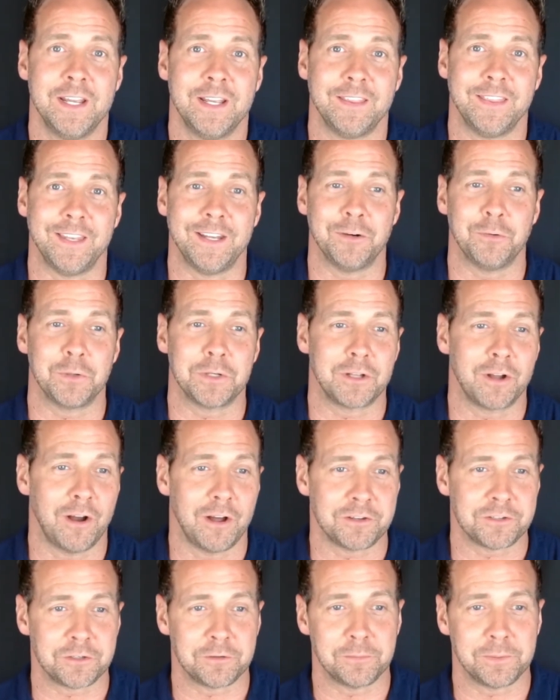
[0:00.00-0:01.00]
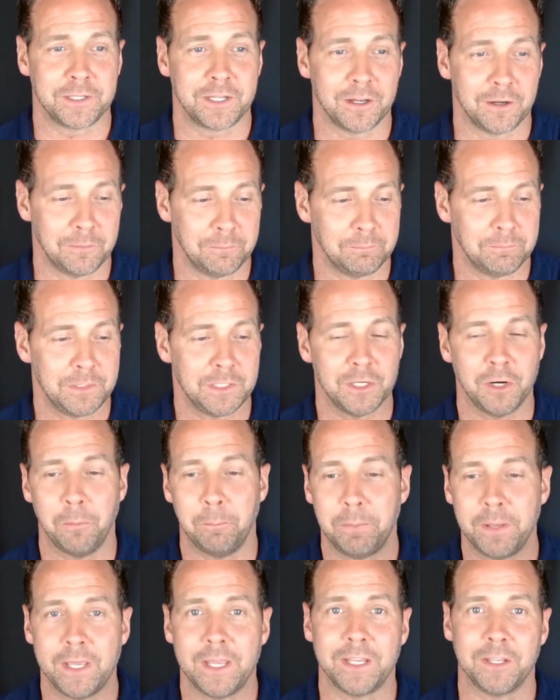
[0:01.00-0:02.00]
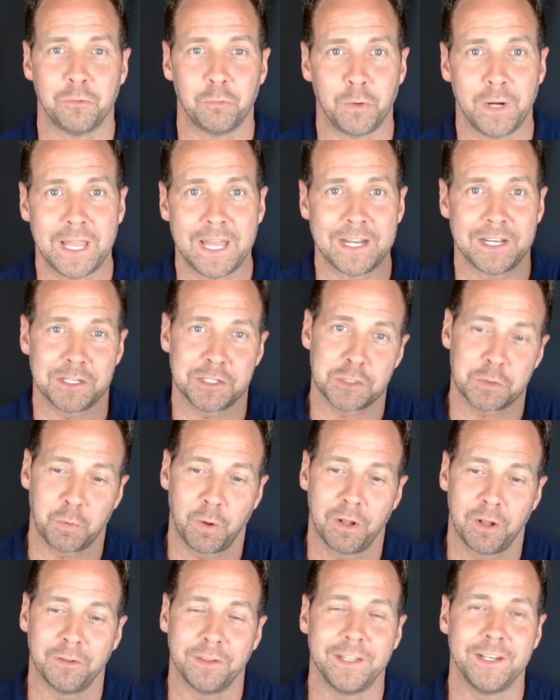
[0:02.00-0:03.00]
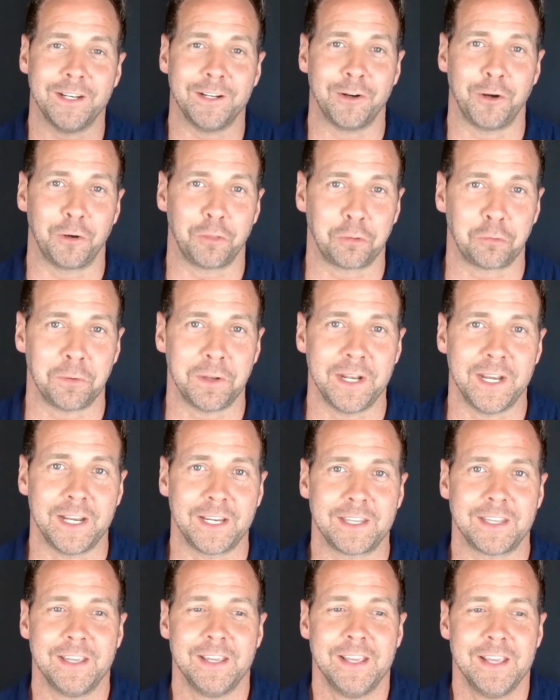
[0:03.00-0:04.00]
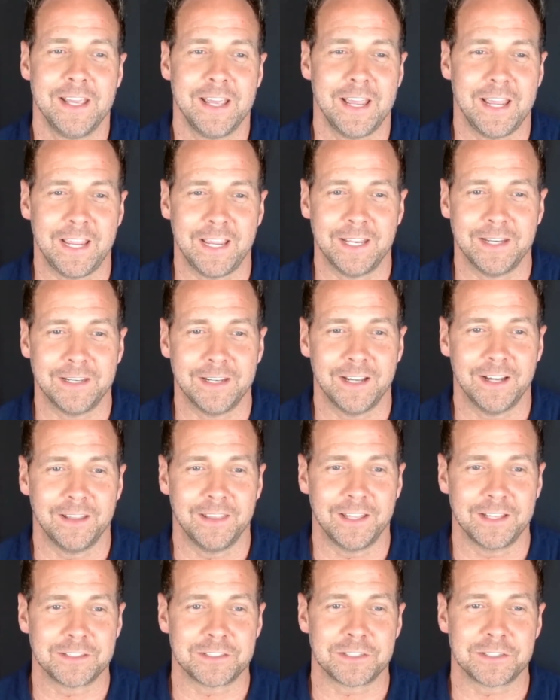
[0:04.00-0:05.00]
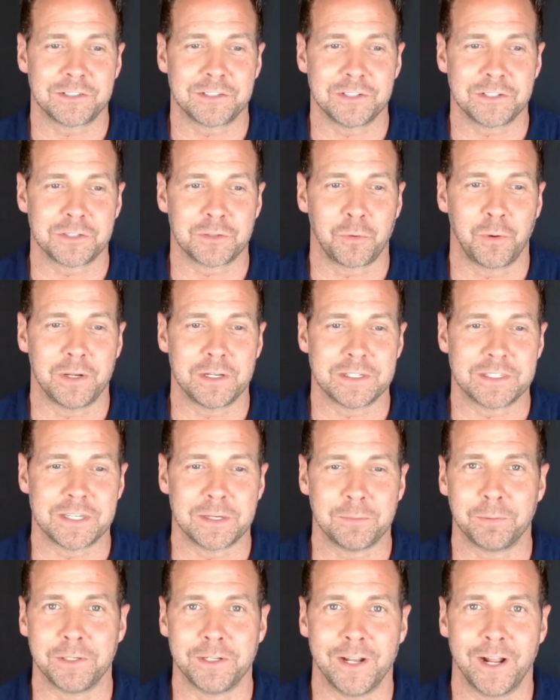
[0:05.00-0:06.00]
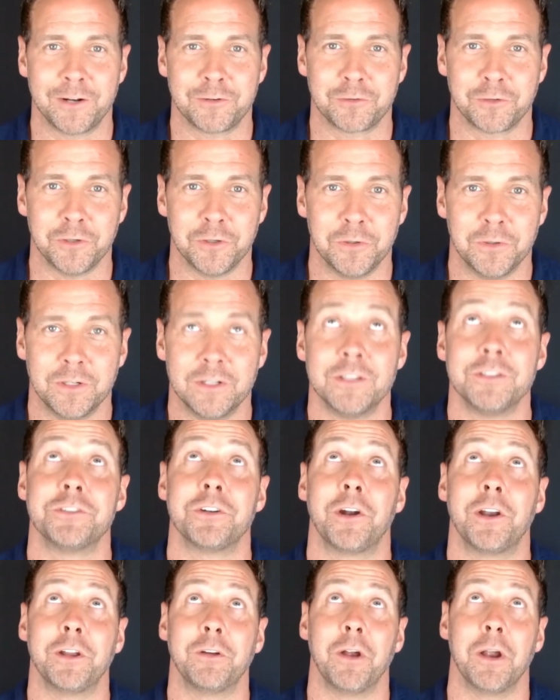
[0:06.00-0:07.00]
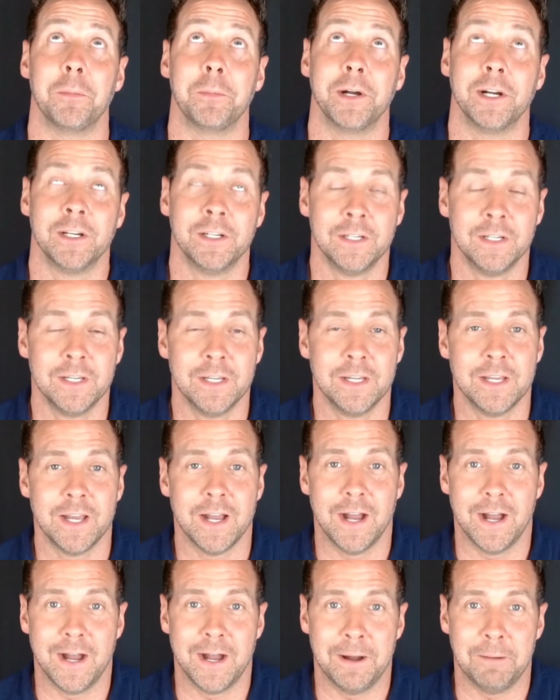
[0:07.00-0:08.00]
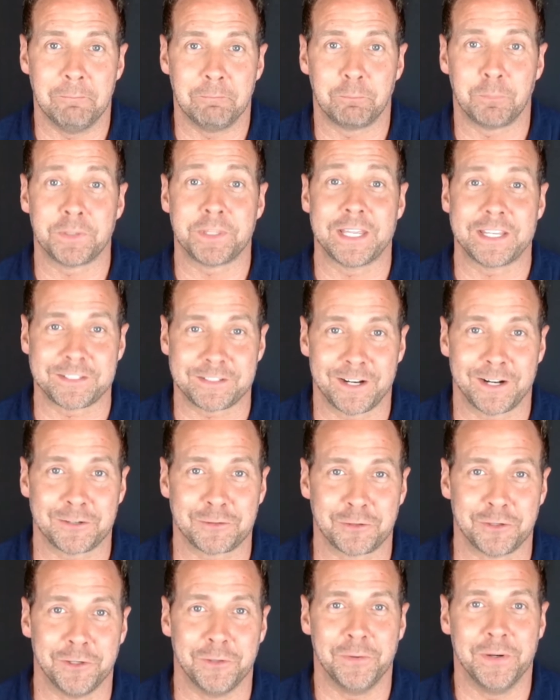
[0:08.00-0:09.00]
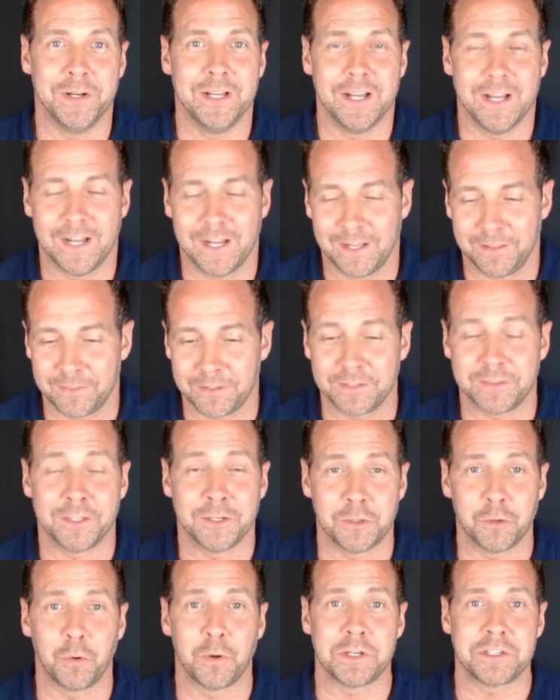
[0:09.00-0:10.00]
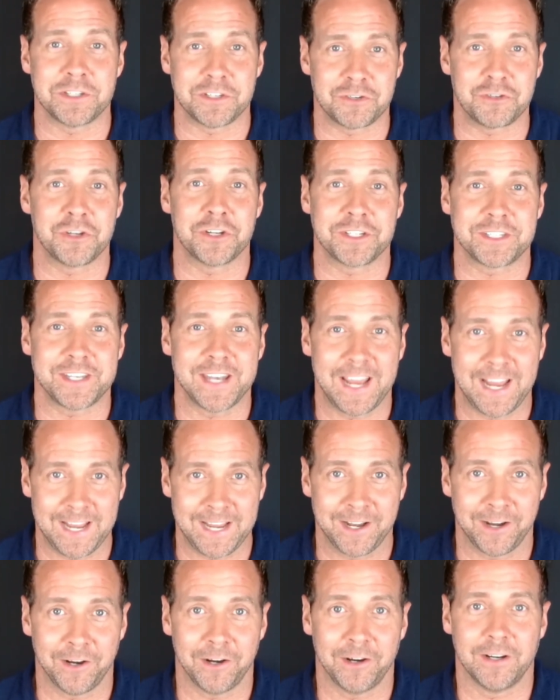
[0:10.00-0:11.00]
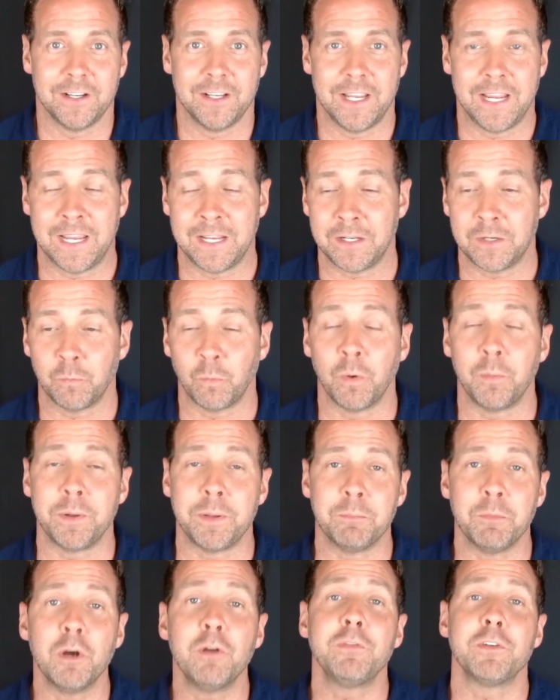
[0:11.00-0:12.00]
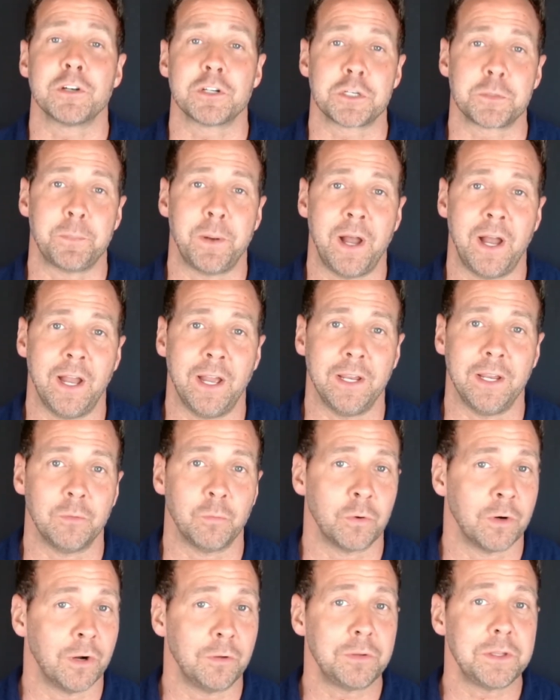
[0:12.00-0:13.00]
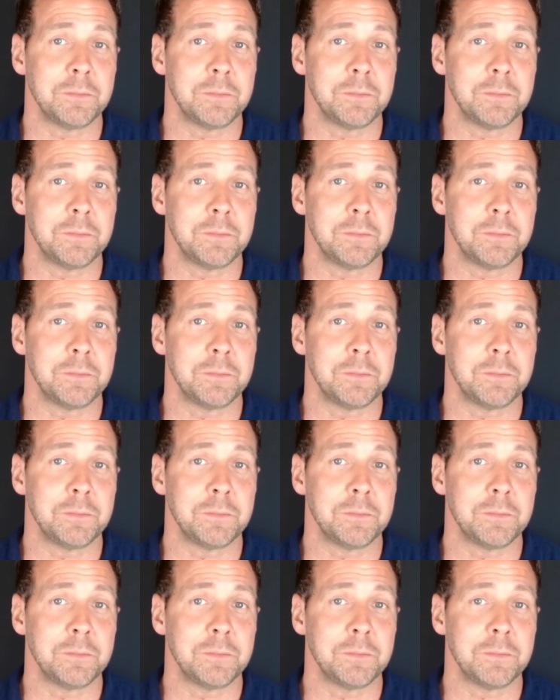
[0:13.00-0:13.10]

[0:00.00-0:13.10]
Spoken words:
that it would cause them to become, big and red and swollen and arthritic. And that's just quite simply not true. Sorry, Grandma. But that's not true. The noise is just air. And when we move your spine, we're only